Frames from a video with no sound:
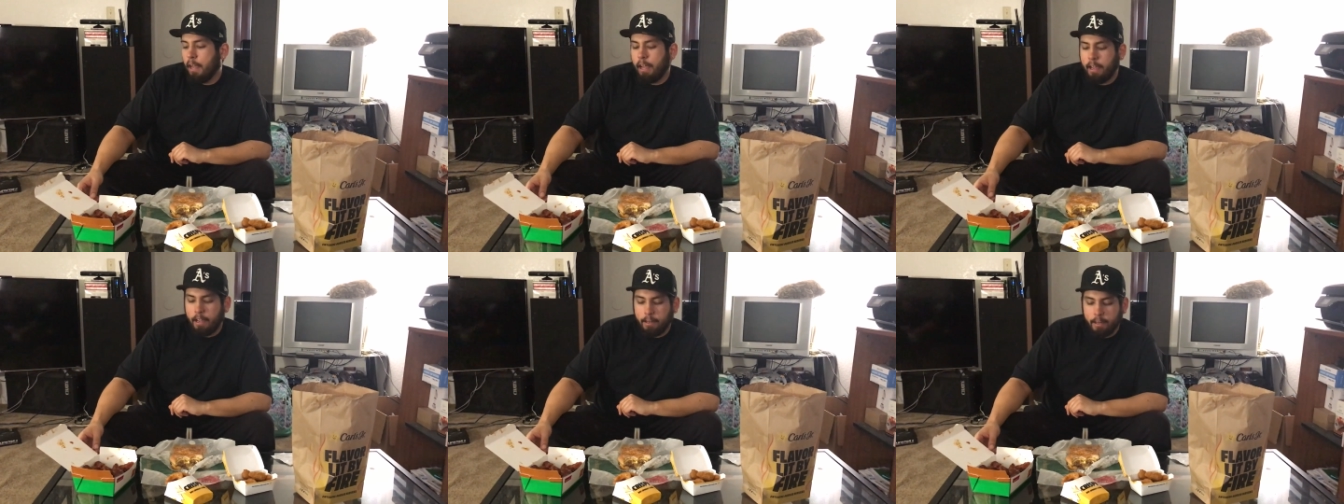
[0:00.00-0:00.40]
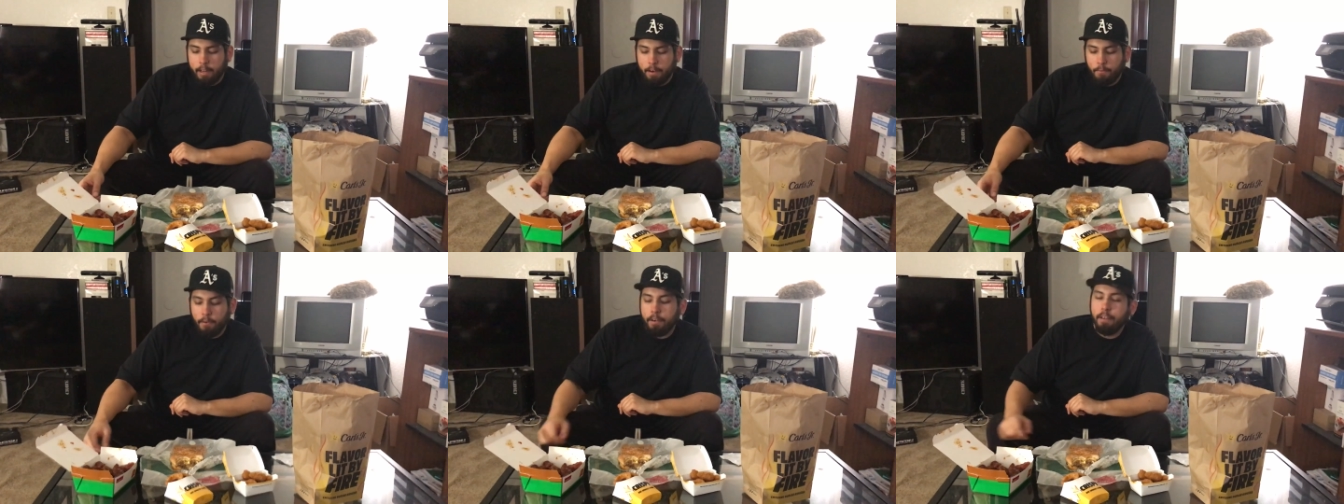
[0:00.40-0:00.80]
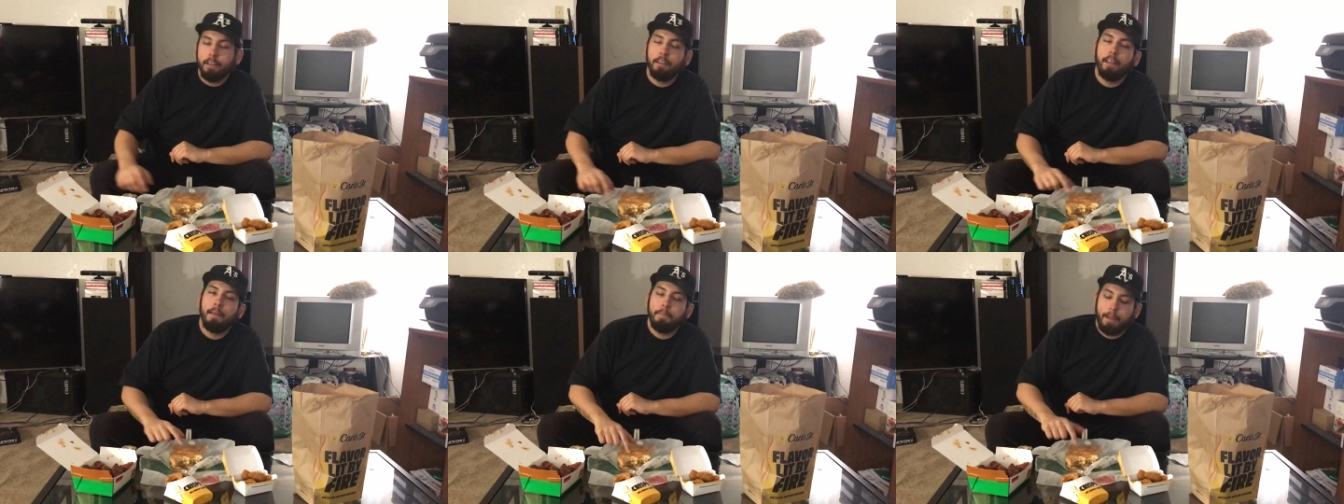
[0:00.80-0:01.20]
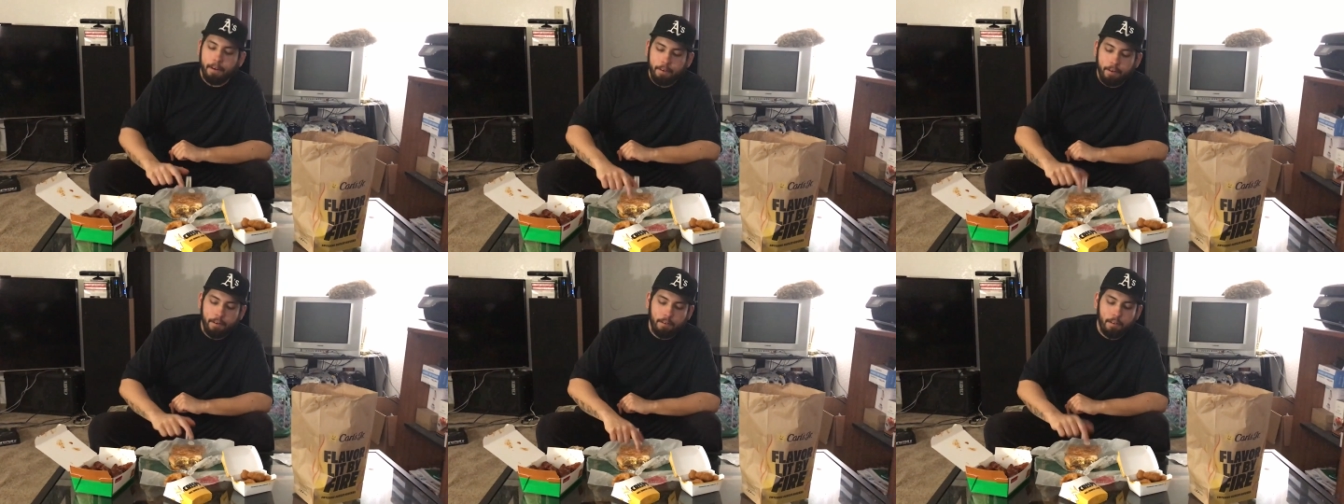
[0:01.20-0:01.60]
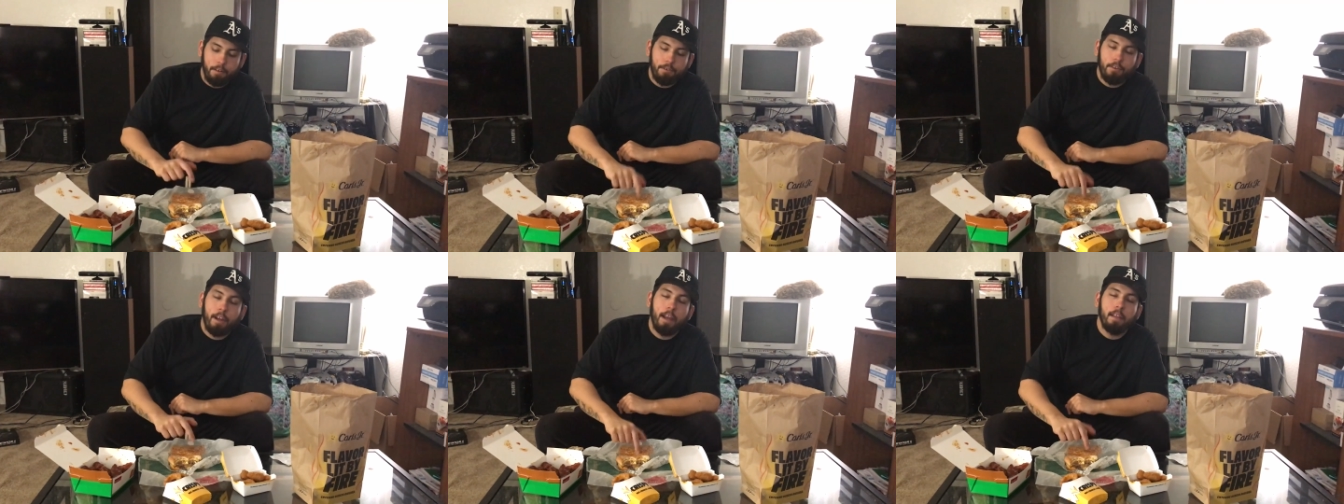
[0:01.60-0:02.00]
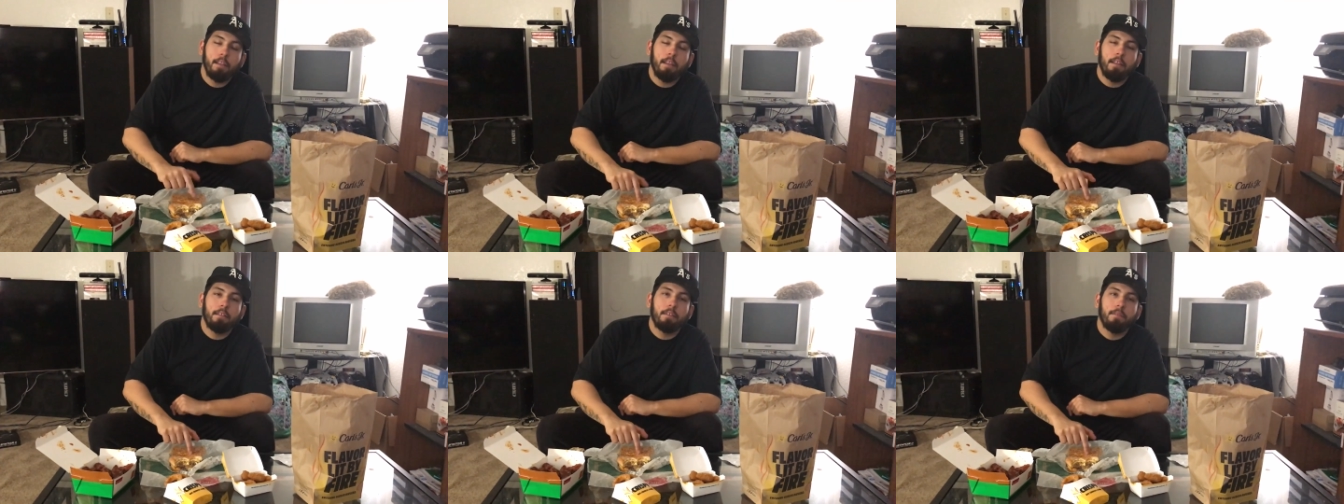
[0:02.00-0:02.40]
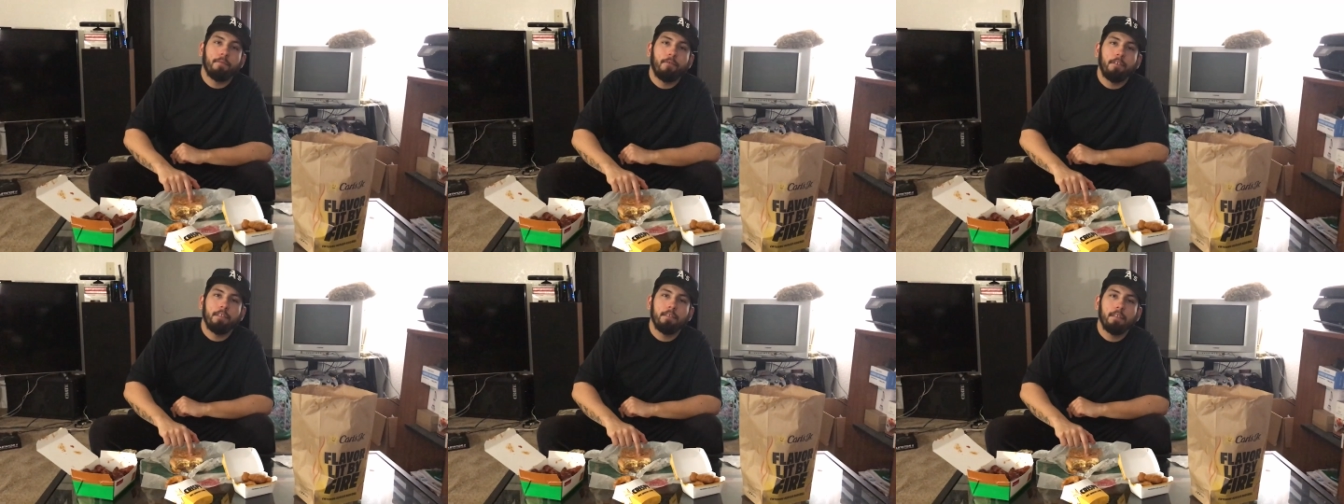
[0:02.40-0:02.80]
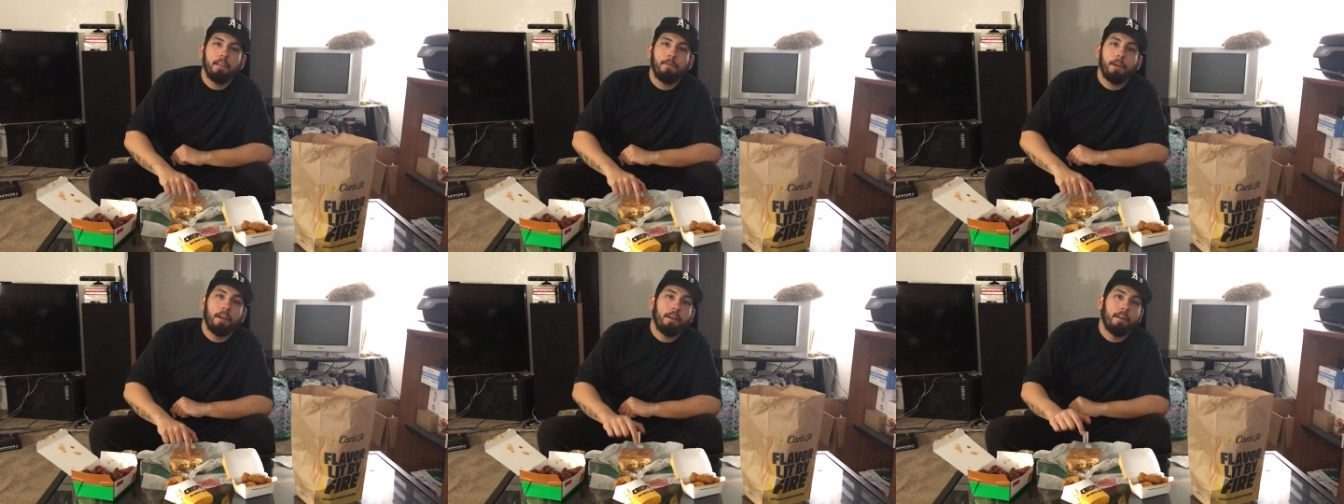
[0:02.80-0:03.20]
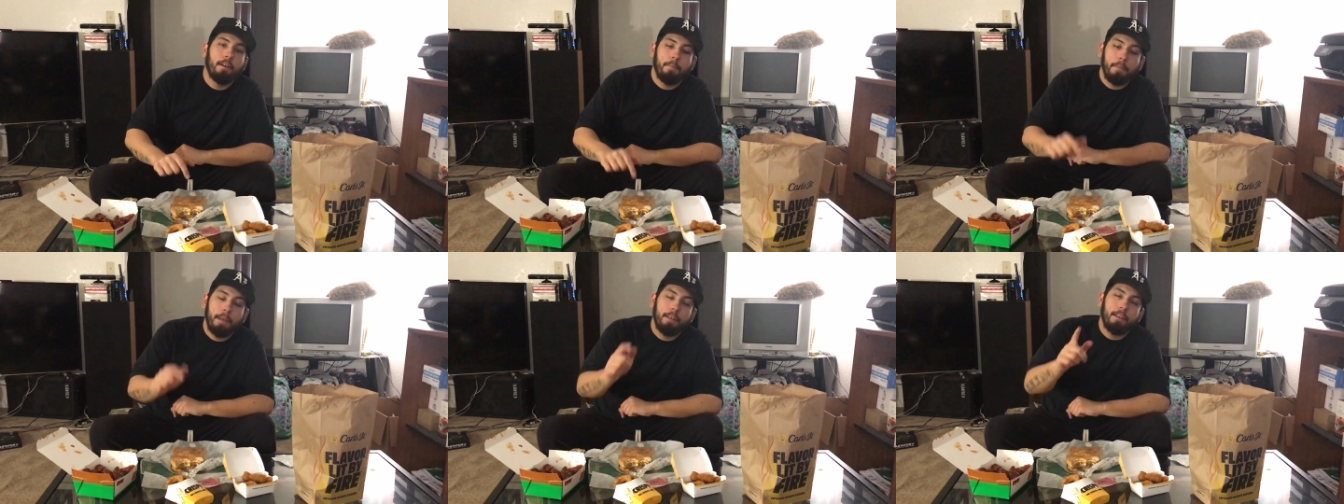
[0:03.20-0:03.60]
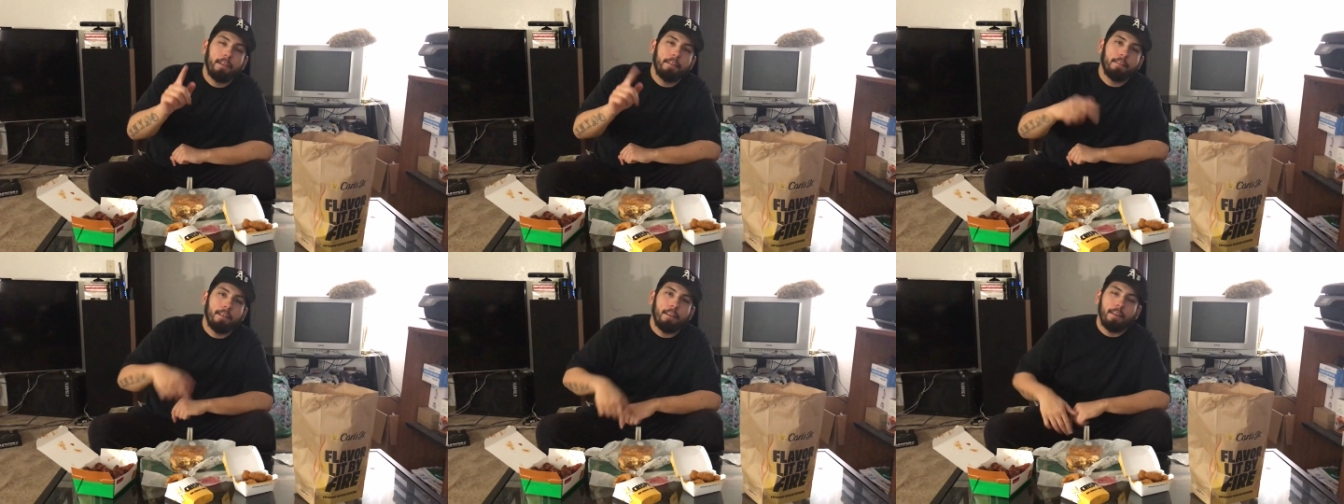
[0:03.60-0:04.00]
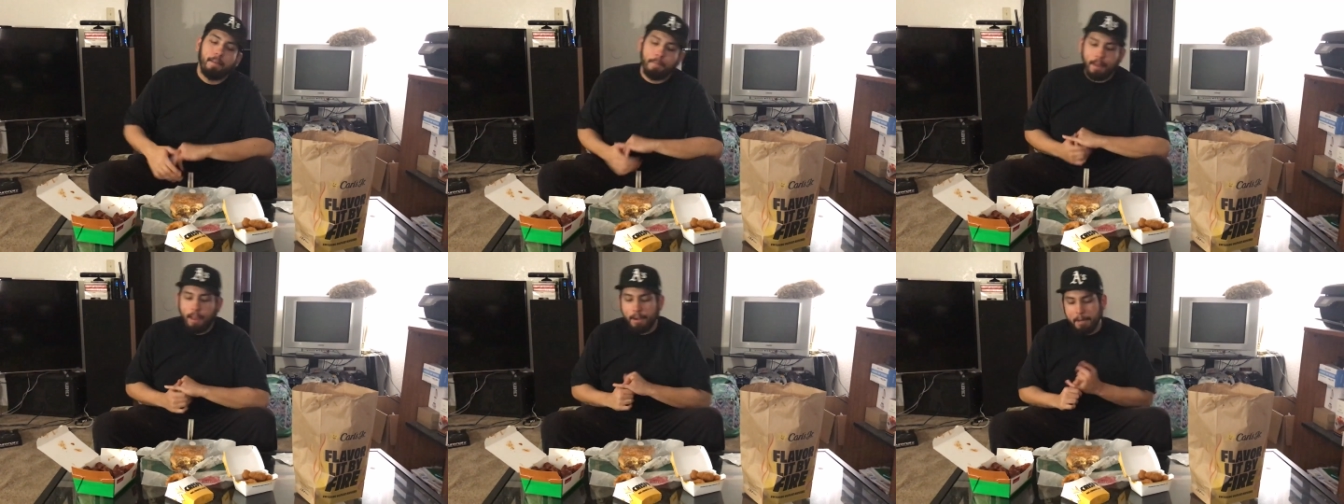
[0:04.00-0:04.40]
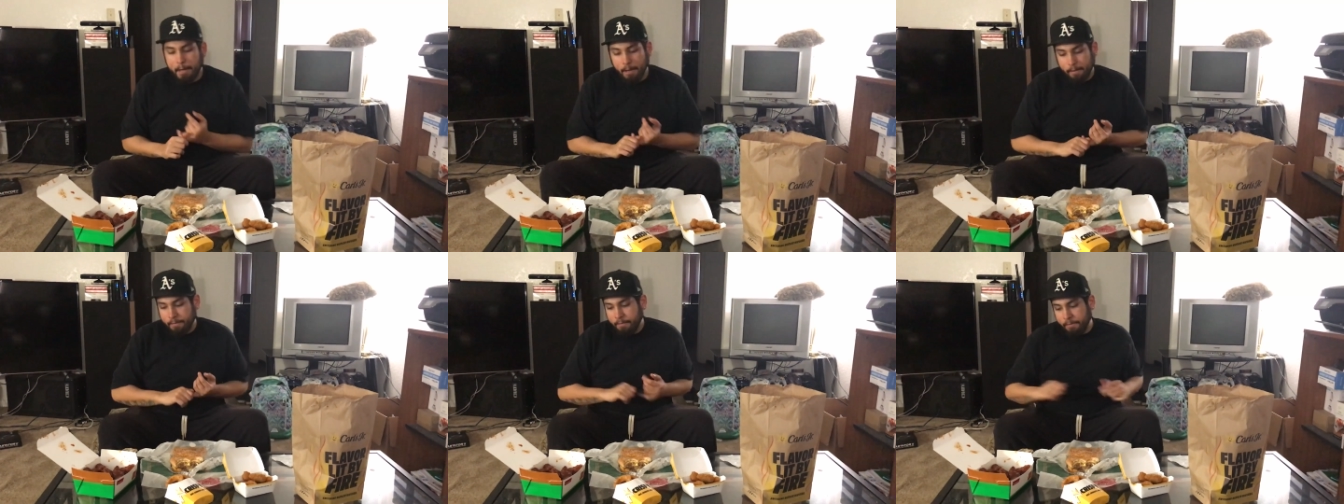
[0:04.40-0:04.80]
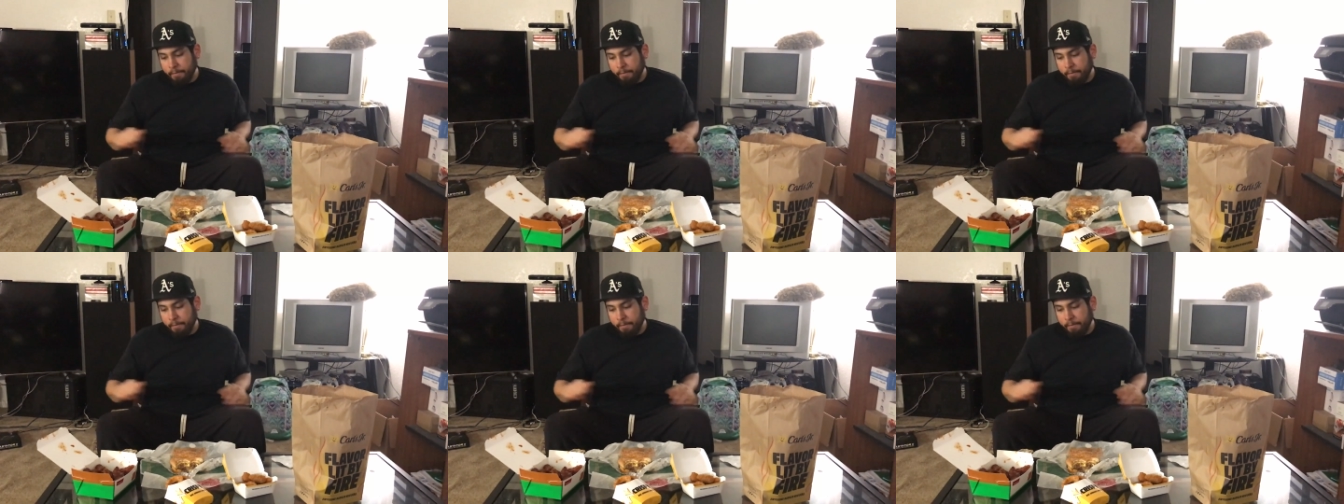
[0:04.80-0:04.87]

I kind of wanted to let my girl to try this and we'll see where her opinion's on about it.